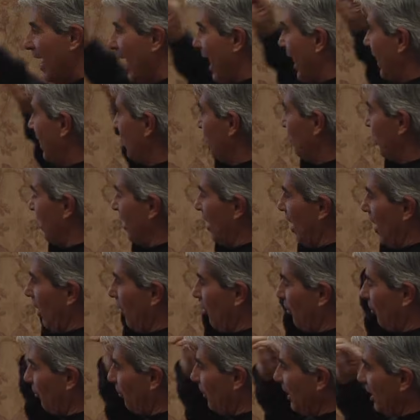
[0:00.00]
And he
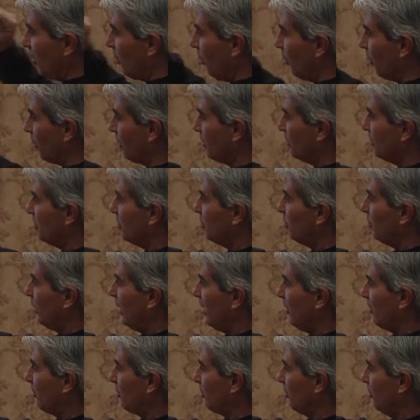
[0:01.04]
said 3/4 of the
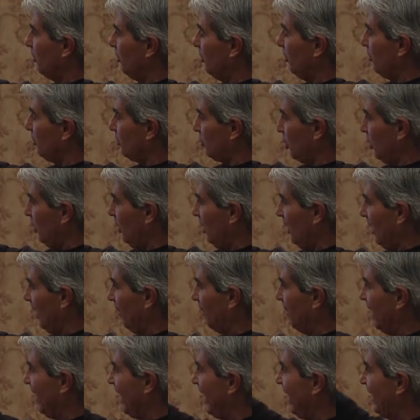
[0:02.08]
way through to
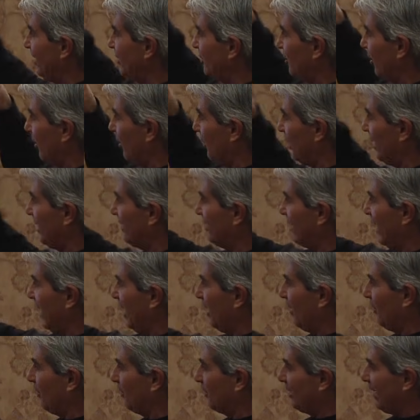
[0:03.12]
him, he saw his
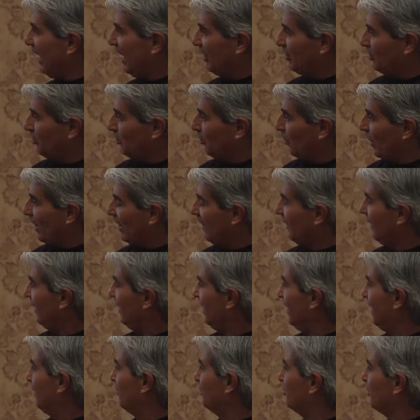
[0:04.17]
arrow catch one of the
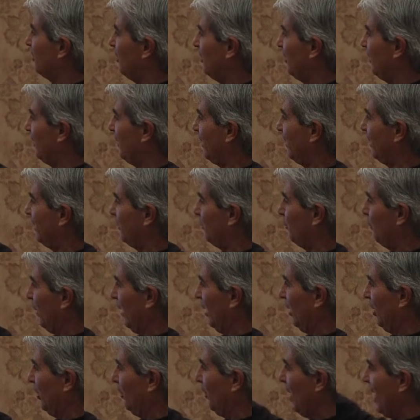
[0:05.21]
limbs on the
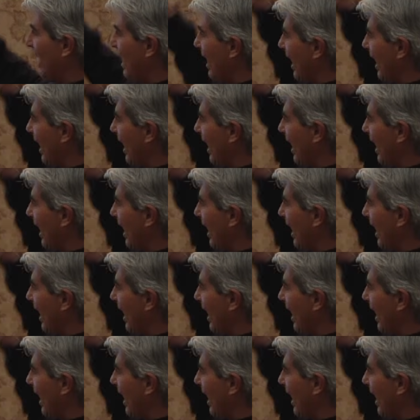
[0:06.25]
willow,